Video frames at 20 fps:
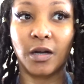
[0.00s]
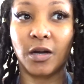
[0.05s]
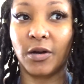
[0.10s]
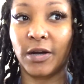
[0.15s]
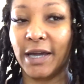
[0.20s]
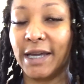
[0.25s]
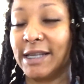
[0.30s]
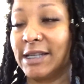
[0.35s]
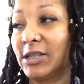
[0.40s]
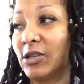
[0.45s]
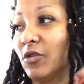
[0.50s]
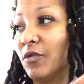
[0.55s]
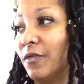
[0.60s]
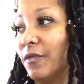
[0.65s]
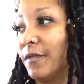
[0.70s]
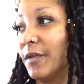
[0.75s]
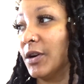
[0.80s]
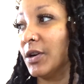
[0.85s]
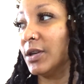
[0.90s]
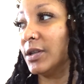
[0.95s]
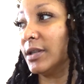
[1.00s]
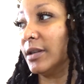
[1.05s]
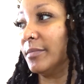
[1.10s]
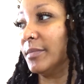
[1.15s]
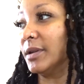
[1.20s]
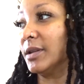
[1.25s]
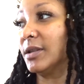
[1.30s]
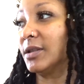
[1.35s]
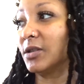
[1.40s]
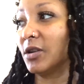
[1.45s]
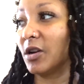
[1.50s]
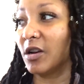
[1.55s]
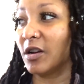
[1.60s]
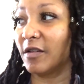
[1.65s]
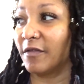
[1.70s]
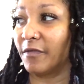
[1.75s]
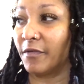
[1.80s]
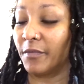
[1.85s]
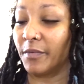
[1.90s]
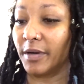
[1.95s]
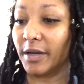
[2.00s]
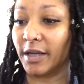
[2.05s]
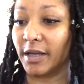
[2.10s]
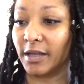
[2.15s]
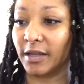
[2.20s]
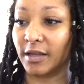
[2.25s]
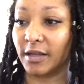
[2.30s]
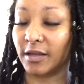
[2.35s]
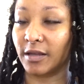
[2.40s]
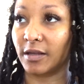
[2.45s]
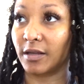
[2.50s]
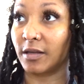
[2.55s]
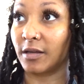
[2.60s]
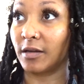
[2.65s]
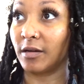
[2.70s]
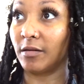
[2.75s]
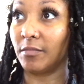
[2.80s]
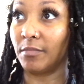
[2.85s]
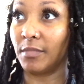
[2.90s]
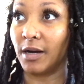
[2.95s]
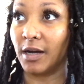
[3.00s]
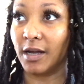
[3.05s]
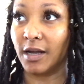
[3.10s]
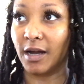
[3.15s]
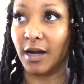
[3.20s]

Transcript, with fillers: Okay, so first I'm going to start off with my